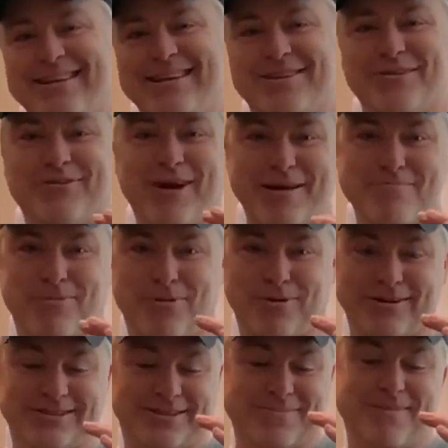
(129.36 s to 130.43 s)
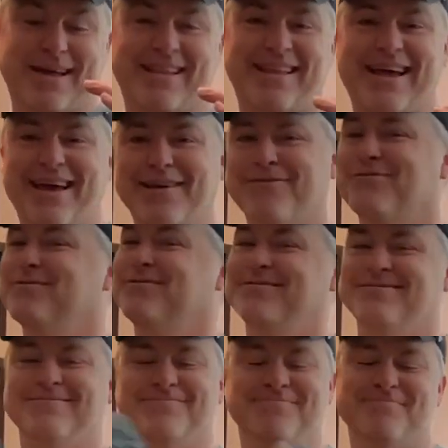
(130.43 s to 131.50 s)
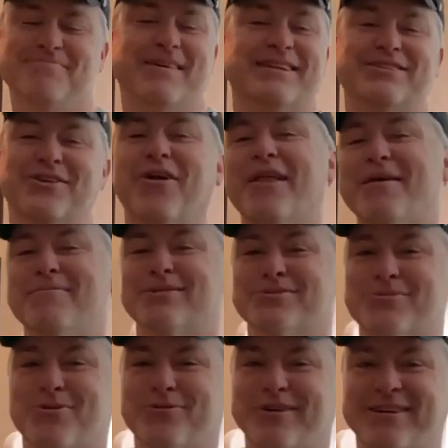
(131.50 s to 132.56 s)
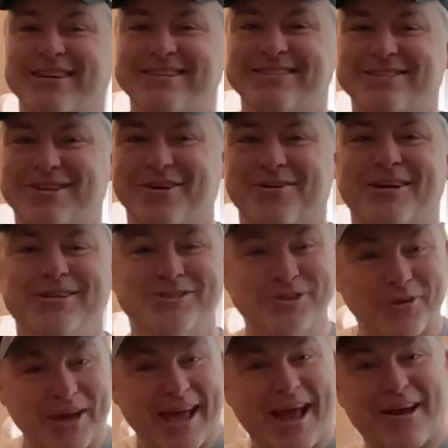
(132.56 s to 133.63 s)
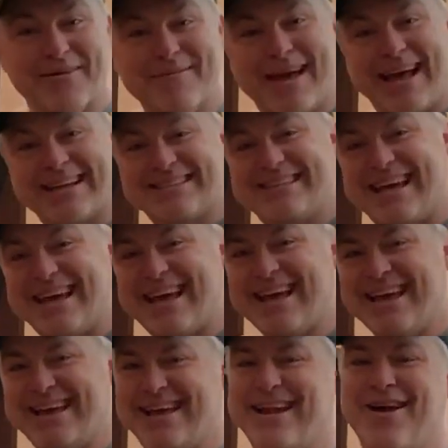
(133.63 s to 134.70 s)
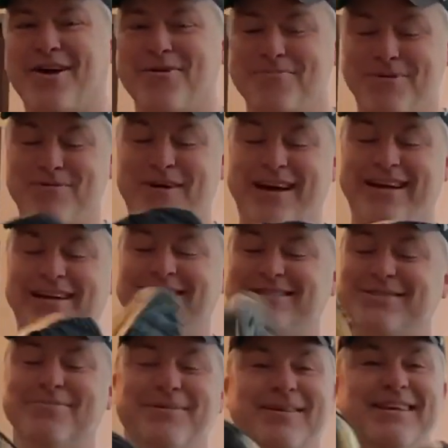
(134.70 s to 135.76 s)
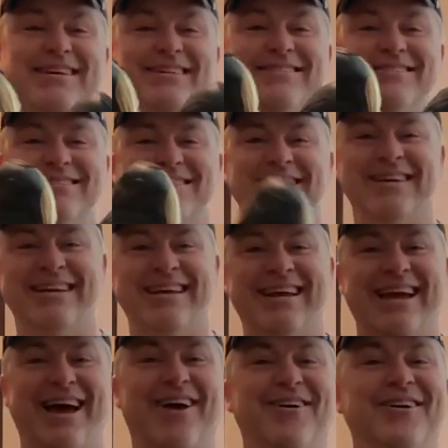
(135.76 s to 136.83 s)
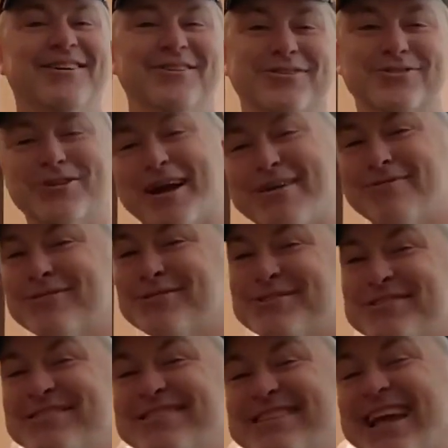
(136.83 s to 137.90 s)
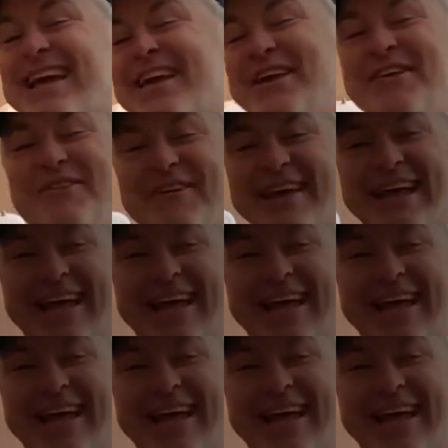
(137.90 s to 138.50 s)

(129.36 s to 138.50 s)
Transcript: at the right points in my life makes it all that much more fun. So enjoy Air Max Day, and I hope you find some of these out in your travels. Thank you.